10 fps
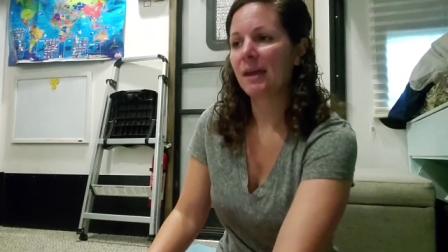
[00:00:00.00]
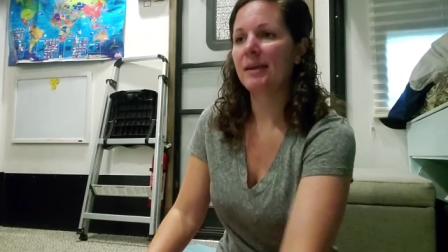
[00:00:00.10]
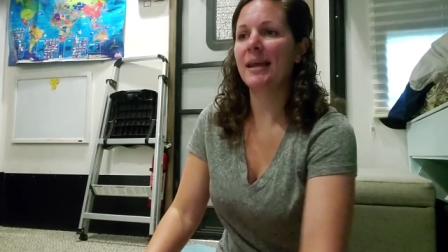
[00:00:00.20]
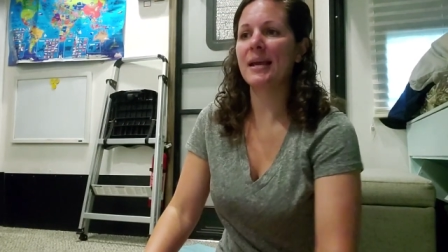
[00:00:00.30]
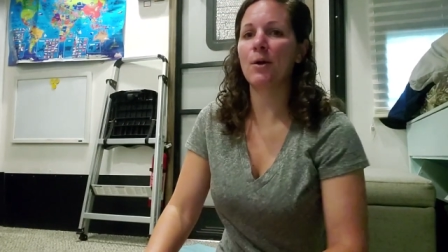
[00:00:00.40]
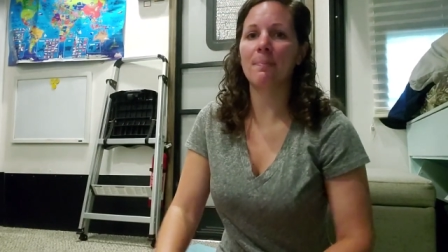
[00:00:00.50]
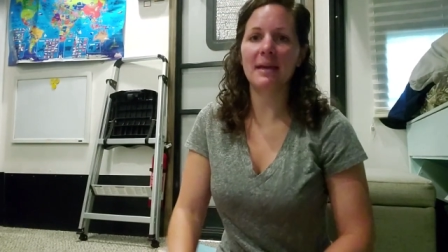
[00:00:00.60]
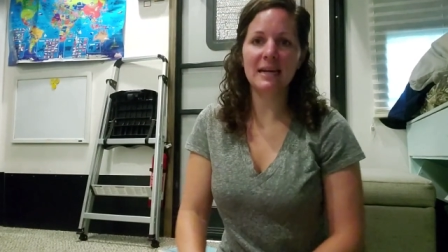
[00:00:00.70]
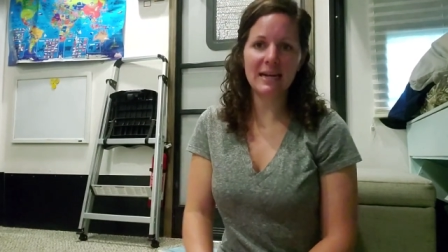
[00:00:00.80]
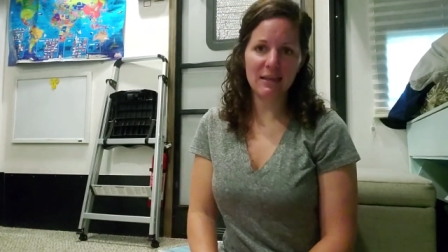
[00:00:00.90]
Now,
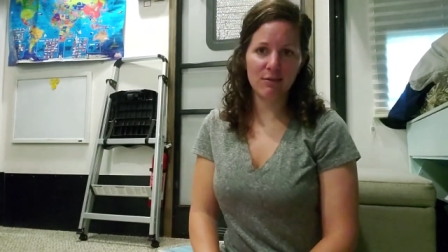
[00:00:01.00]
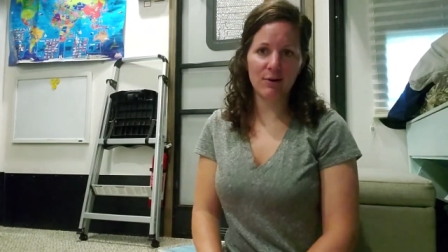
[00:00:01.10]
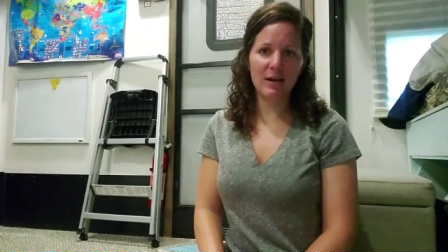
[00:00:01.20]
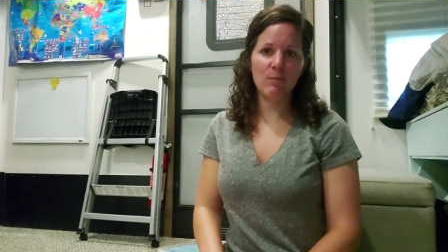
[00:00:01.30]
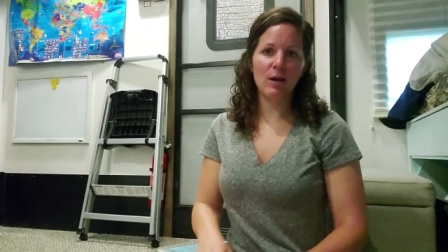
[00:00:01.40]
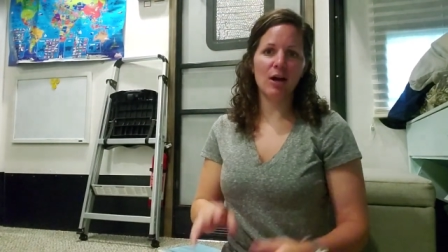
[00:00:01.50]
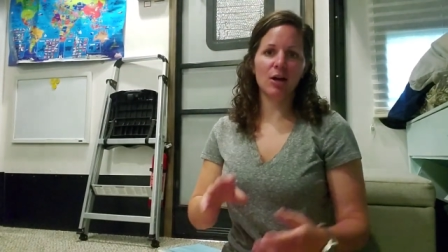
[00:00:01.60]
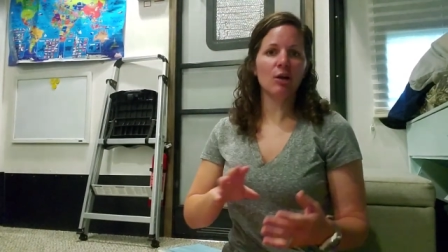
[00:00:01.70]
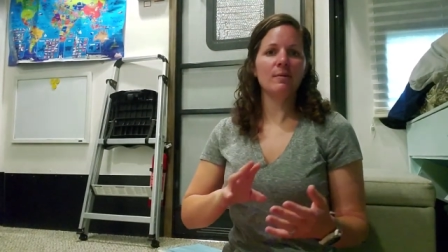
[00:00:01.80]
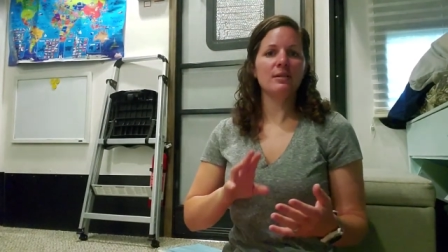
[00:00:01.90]
being in eighth grade, we are
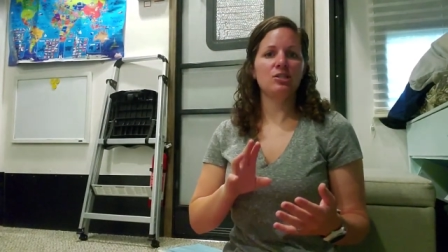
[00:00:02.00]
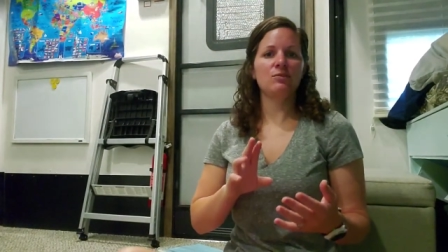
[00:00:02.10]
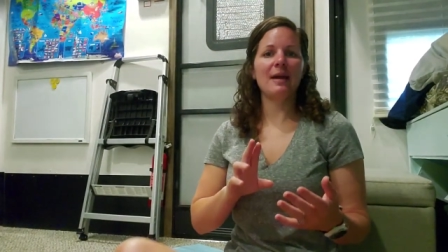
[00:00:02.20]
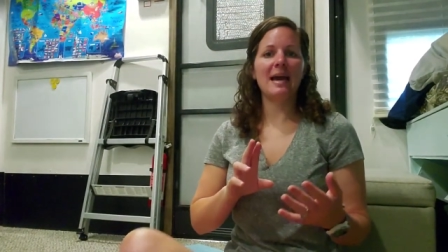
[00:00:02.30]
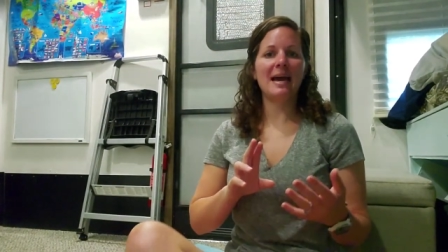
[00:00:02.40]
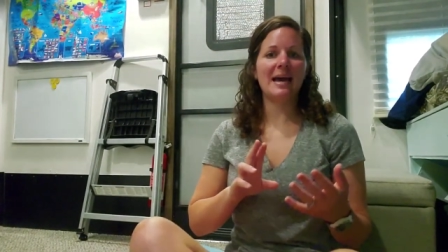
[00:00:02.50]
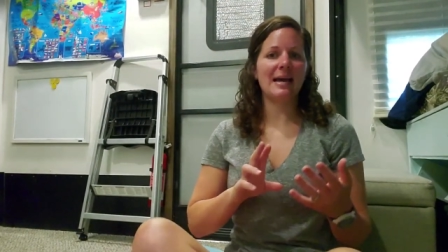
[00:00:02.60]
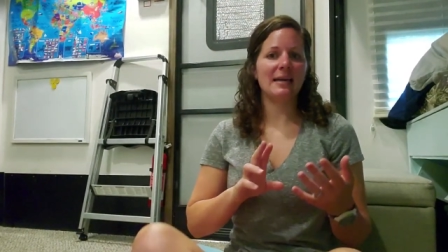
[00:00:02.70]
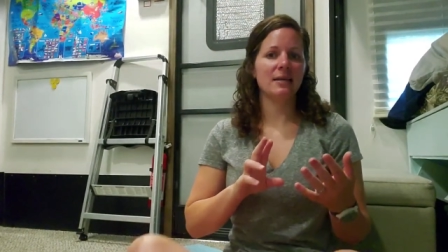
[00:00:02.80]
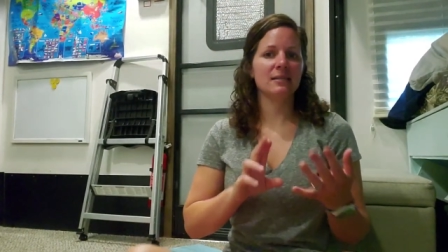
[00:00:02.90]
going to
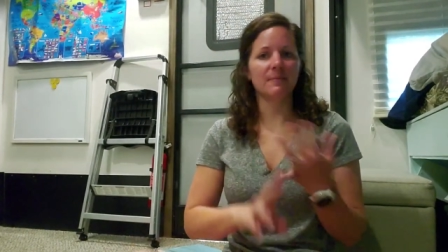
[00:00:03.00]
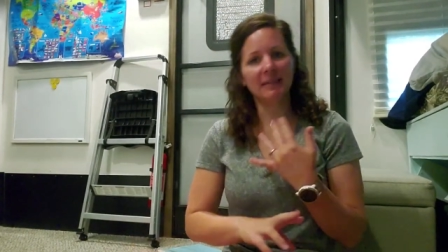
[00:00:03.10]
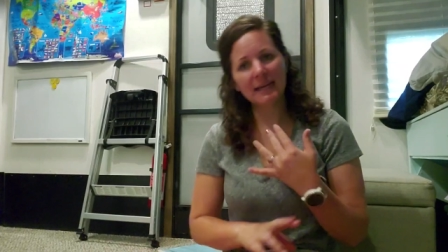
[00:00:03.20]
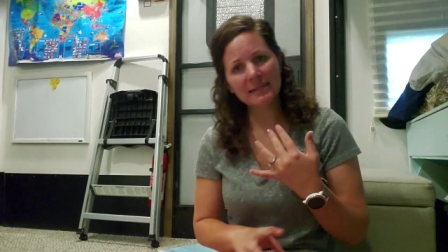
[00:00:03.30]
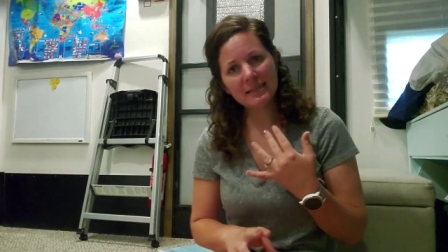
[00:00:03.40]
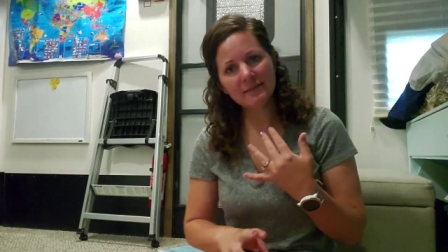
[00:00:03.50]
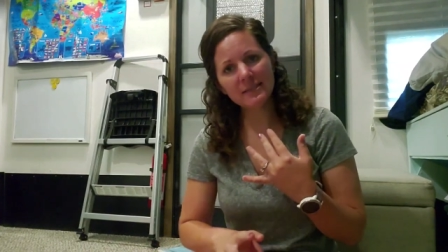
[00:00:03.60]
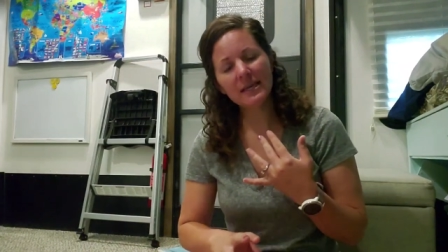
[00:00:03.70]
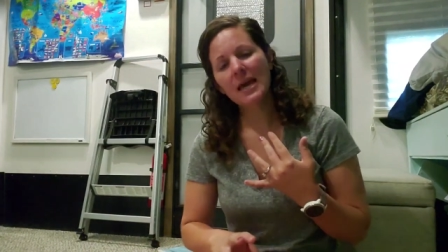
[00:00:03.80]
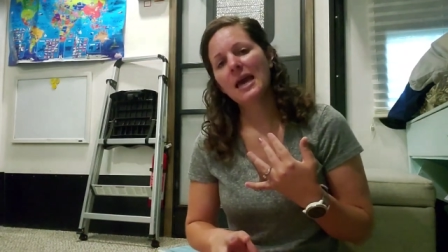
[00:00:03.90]
add some
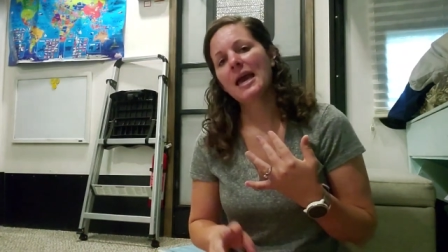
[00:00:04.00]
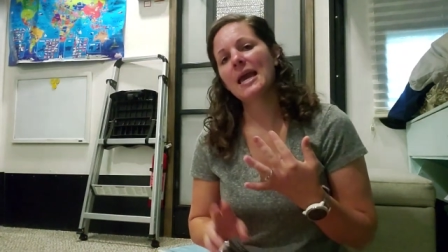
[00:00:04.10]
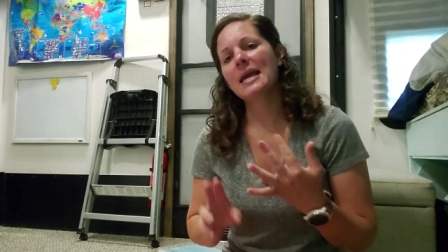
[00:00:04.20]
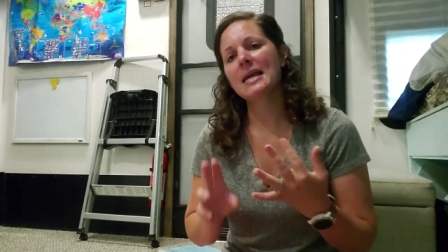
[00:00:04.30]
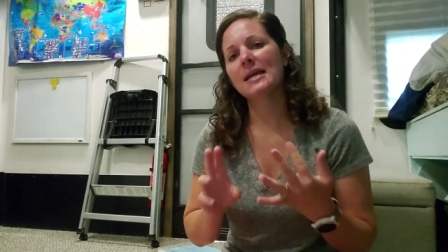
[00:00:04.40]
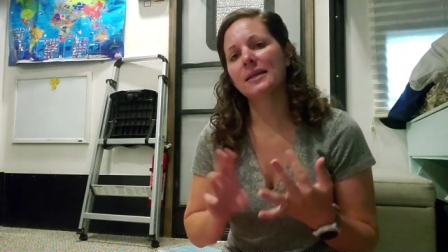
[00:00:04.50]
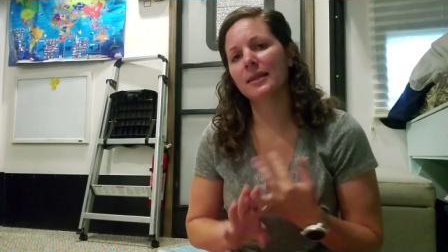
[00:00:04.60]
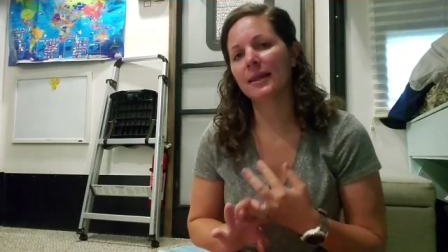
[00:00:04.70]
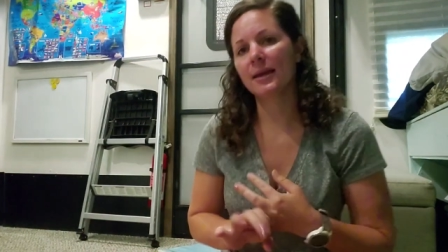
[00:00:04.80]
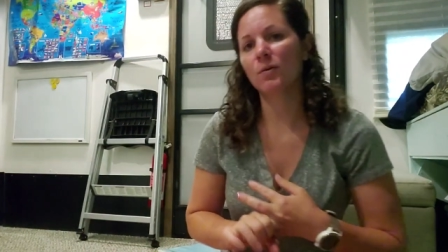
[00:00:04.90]
electives and a
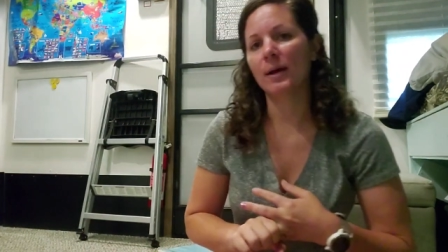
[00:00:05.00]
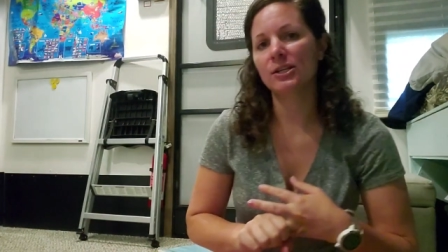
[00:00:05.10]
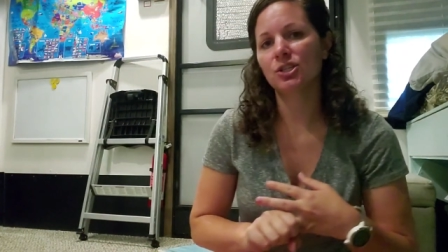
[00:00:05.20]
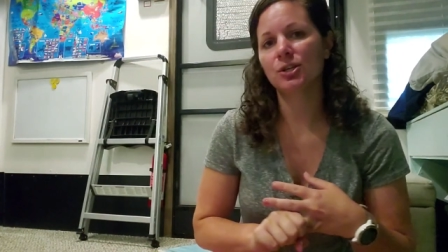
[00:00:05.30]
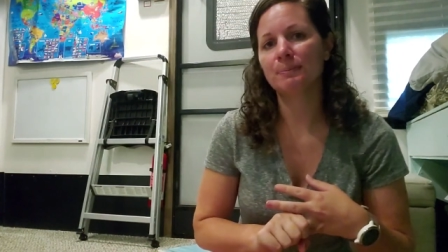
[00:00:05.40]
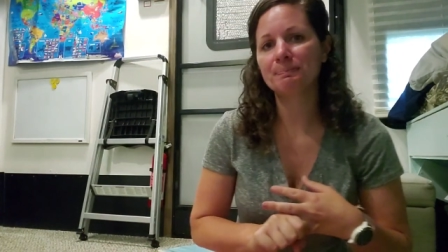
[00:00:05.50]
language.